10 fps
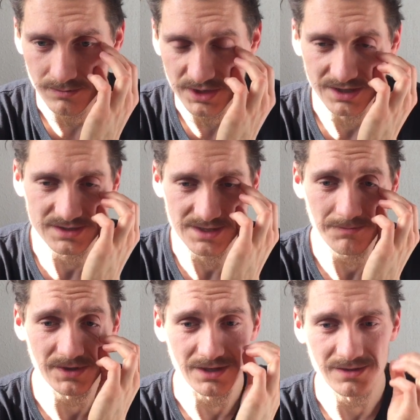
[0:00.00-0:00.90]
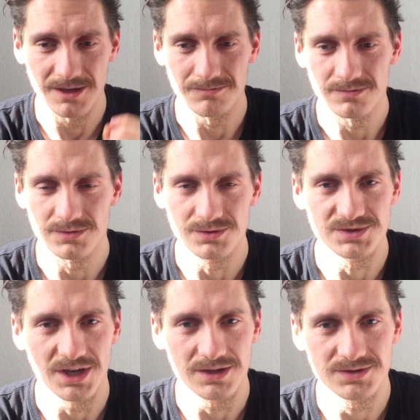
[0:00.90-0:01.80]
But accepting them,
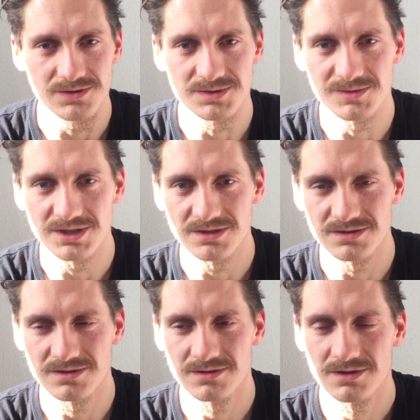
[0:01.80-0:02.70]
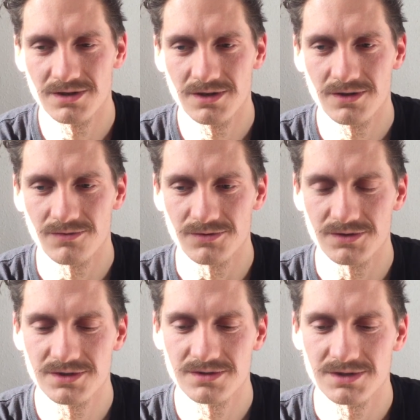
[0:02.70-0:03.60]
those answers mean
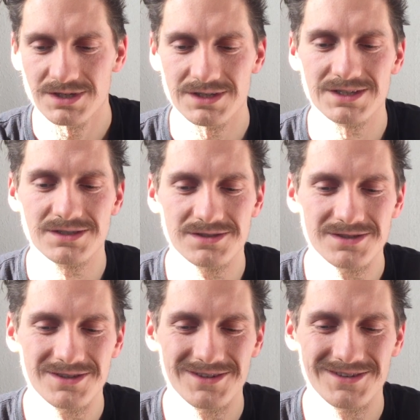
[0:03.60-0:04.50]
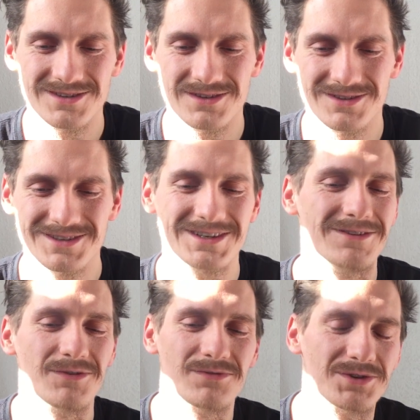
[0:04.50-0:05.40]
what is.
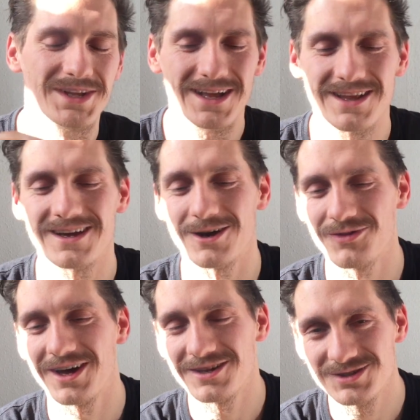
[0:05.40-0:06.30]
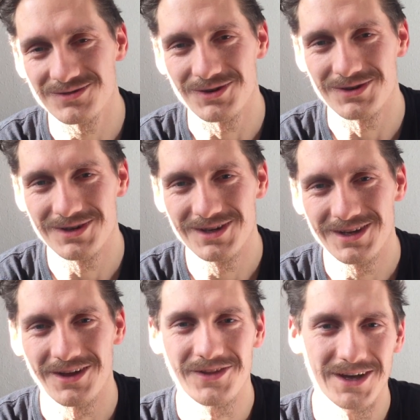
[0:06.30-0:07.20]
Even for that I have the answer.
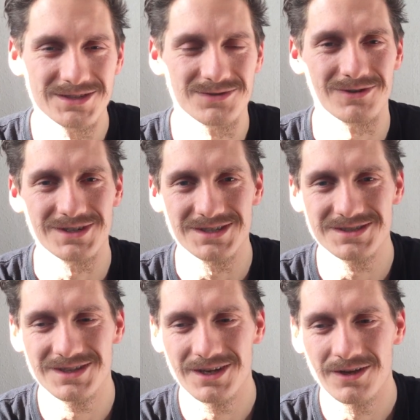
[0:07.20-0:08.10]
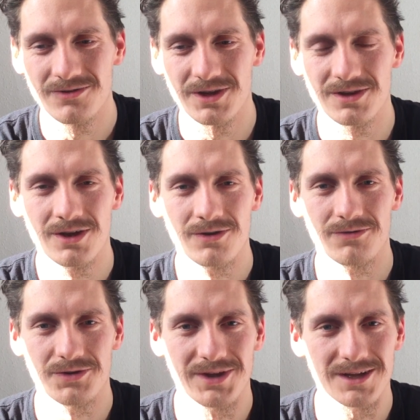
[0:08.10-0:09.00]
And the answer is that
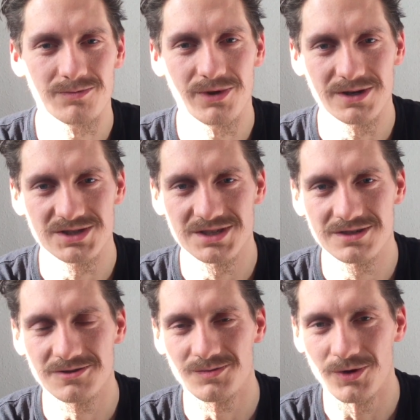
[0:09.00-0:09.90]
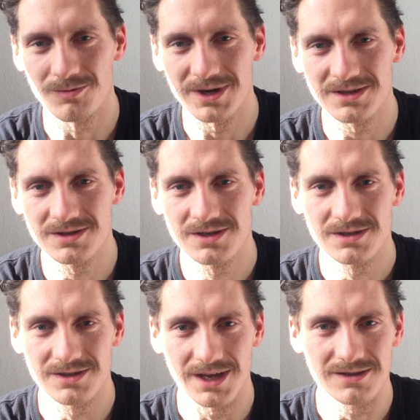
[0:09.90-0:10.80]
for that particular moment,
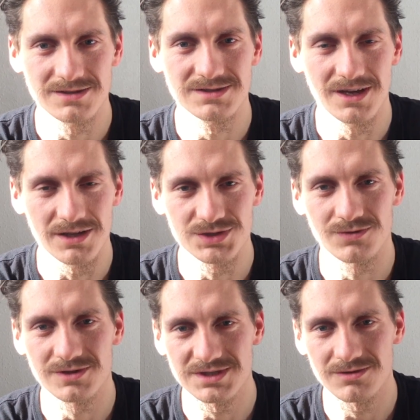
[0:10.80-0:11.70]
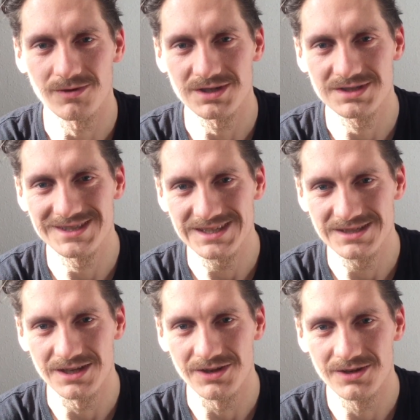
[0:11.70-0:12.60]
that is the answer is what is
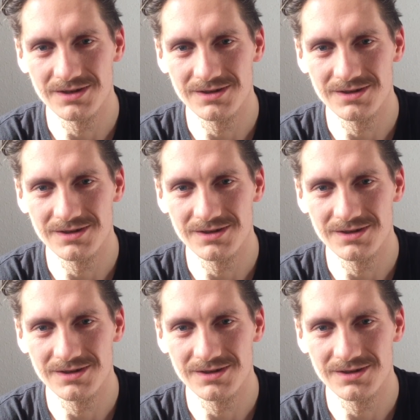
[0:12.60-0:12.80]
needed.